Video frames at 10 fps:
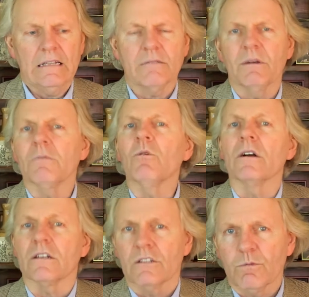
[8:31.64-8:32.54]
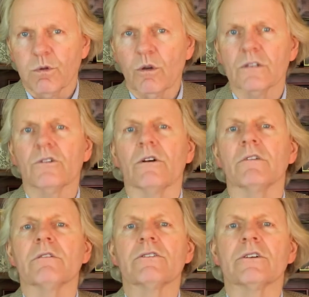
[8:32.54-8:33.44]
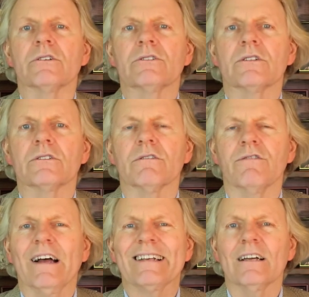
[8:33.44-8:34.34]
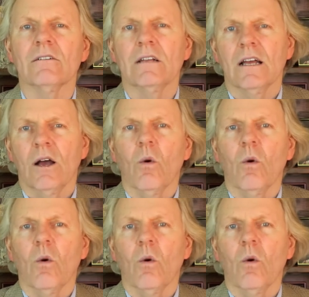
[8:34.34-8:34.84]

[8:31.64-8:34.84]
Has it been a more exploratory research just to find out